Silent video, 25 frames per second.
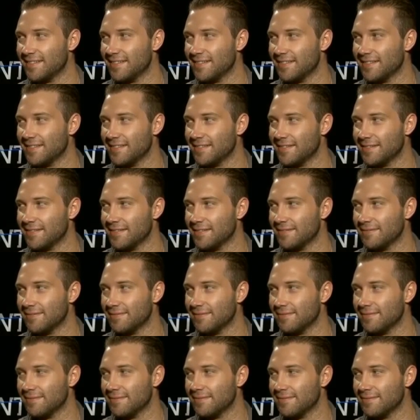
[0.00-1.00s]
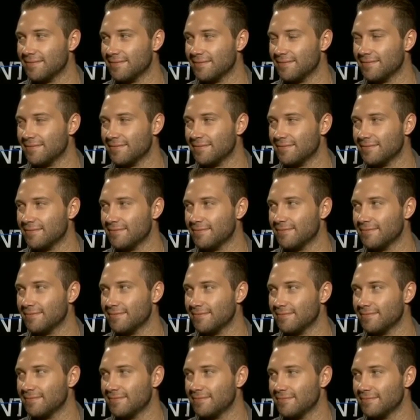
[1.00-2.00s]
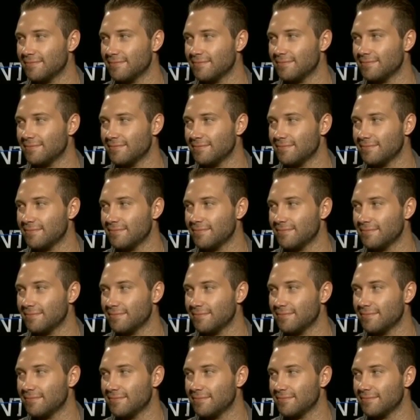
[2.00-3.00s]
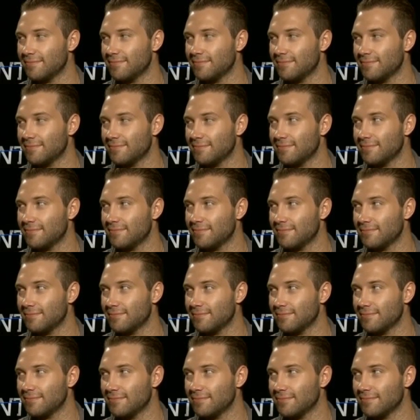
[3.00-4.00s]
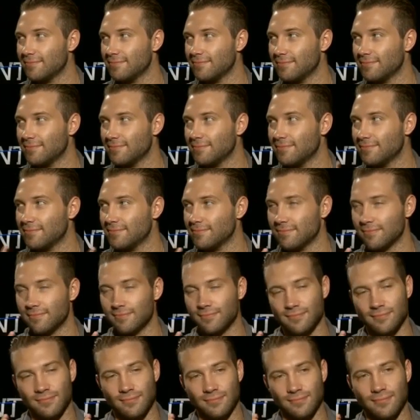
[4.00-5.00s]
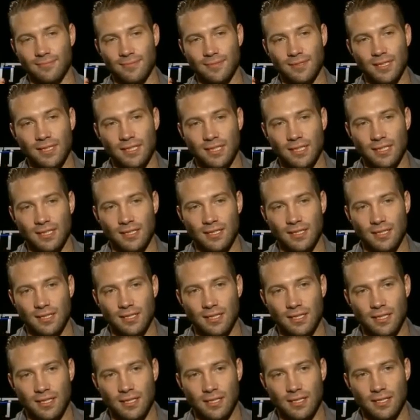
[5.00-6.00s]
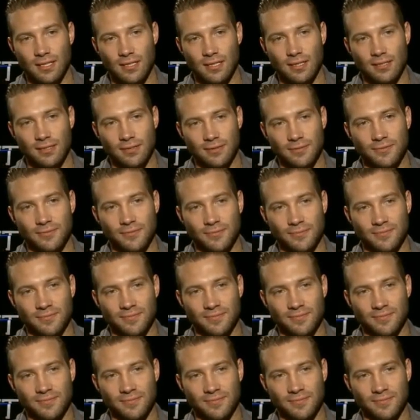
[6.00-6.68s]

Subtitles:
[no speech]